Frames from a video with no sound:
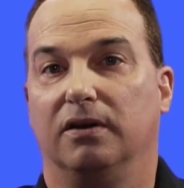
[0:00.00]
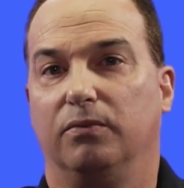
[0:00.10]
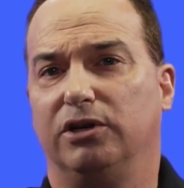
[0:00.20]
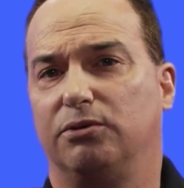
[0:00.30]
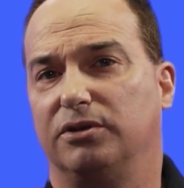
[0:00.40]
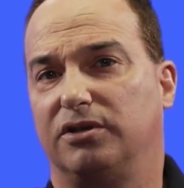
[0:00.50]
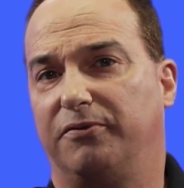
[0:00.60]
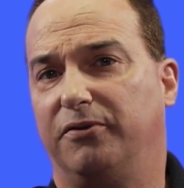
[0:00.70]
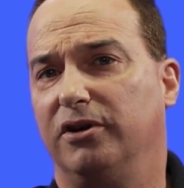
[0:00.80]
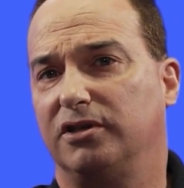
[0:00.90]
which was the
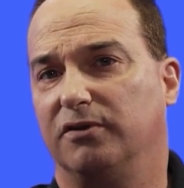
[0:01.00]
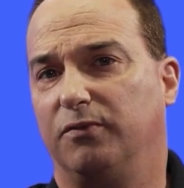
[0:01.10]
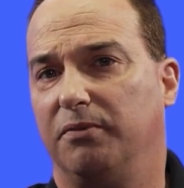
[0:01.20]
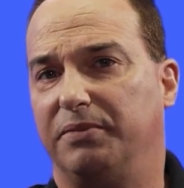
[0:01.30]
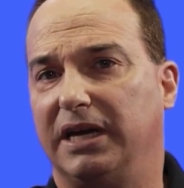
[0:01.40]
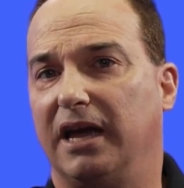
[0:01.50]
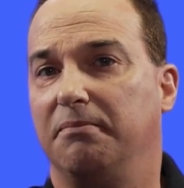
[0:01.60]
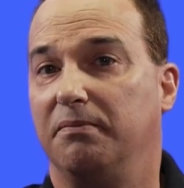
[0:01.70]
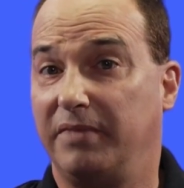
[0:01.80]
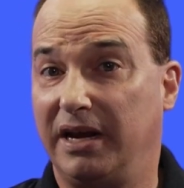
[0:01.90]
first of what
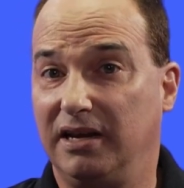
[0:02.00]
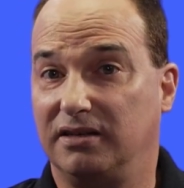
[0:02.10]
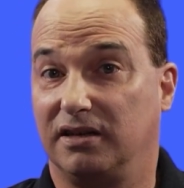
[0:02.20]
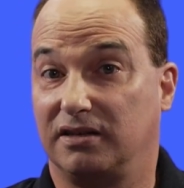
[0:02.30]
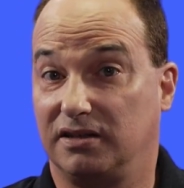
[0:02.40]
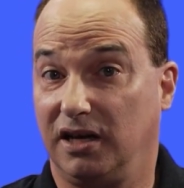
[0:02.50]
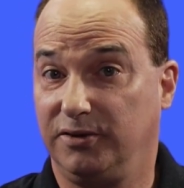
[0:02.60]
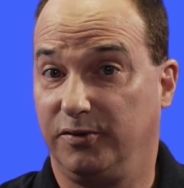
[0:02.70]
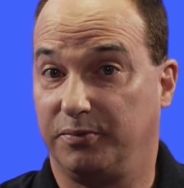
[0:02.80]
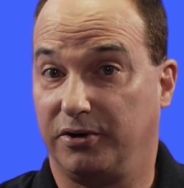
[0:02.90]
became many
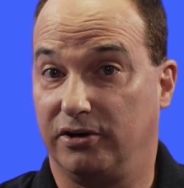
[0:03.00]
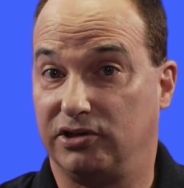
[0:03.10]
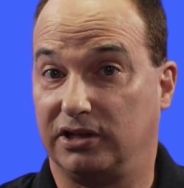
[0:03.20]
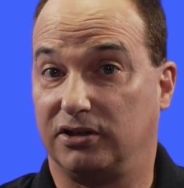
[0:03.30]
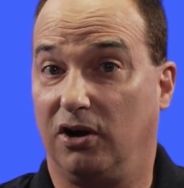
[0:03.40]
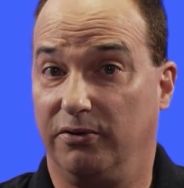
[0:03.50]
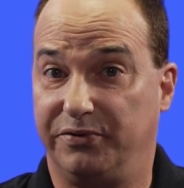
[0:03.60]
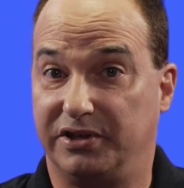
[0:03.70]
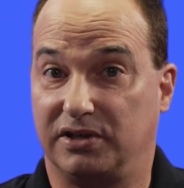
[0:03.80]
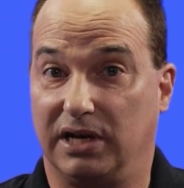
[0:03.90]
successful projects of
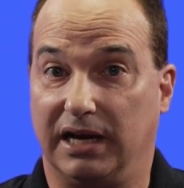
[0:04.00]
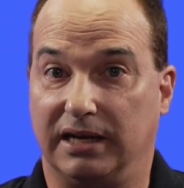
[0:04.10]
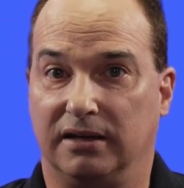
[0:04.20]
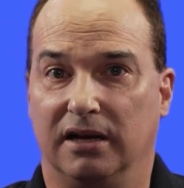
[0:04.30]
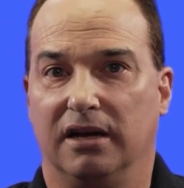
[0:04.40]
this kind